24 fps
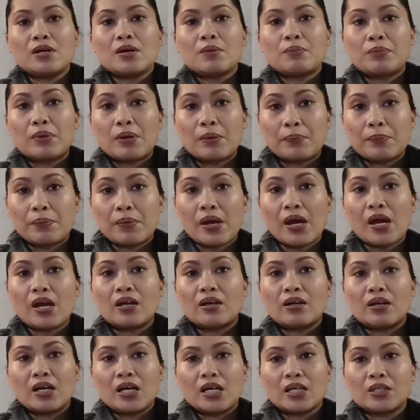
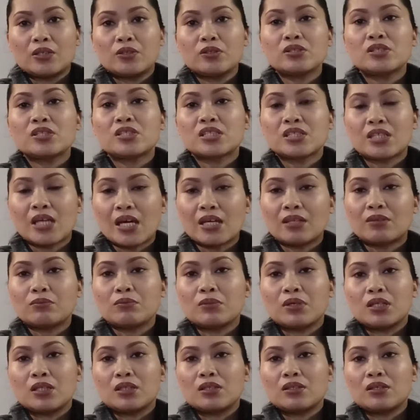Prepare a good
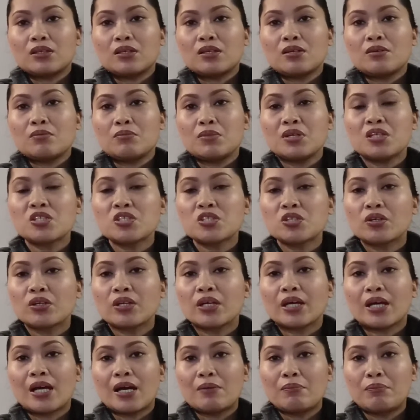statement
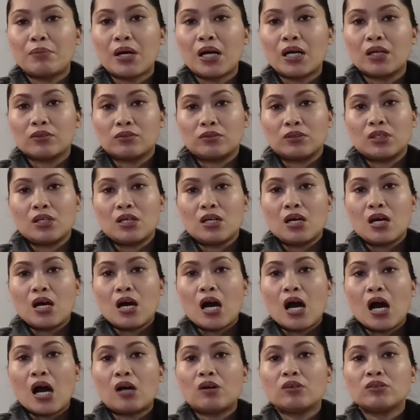mentioning about
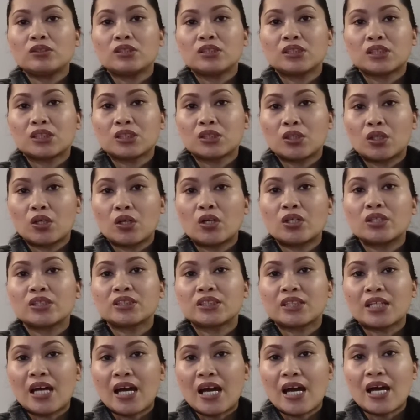how this
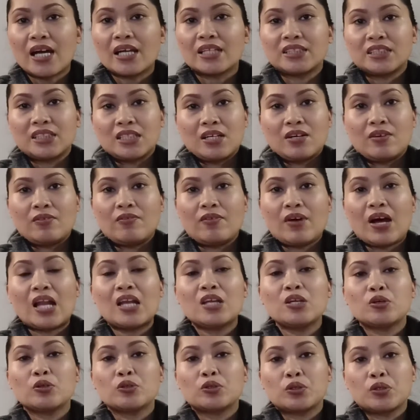course adds
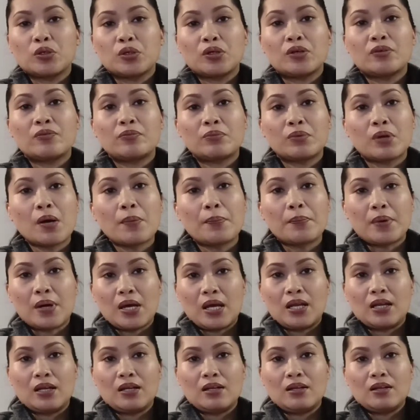value to your
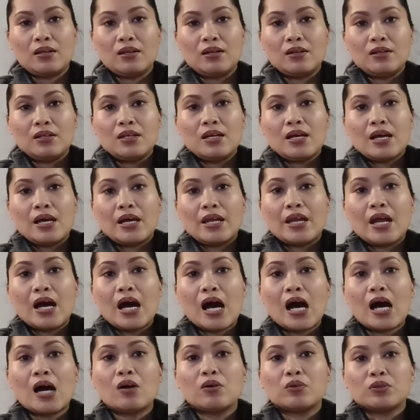profile and
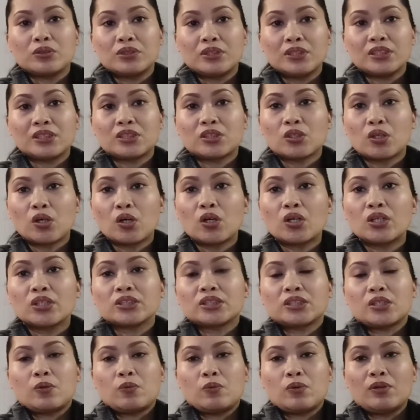how this
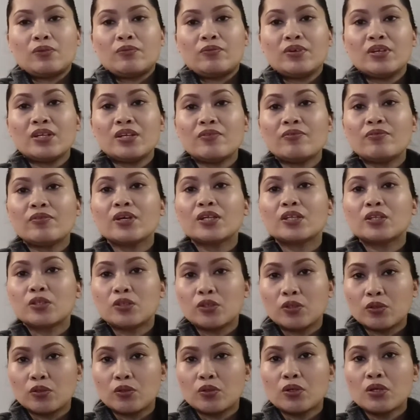course will benefit
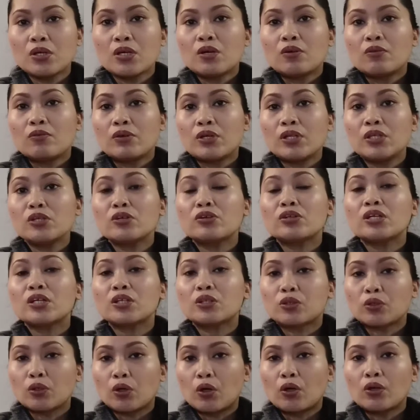you when you
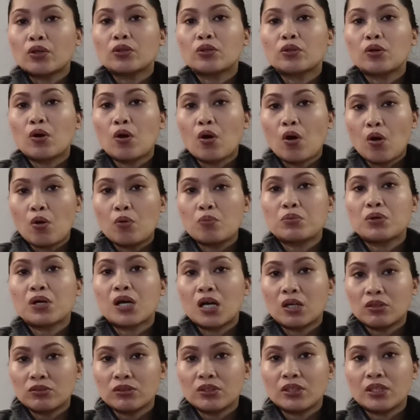return to home
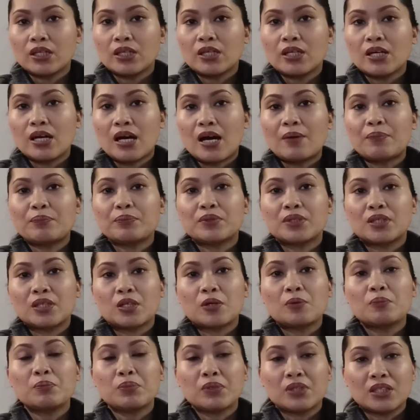country after
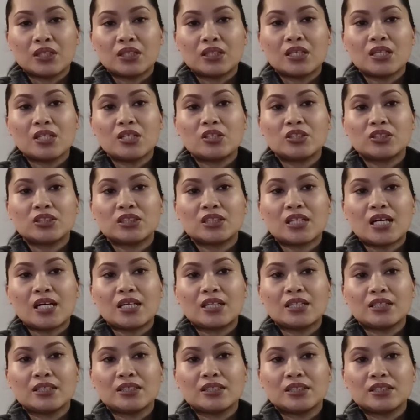completing your
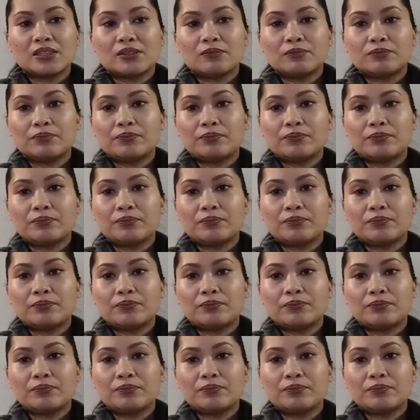studies.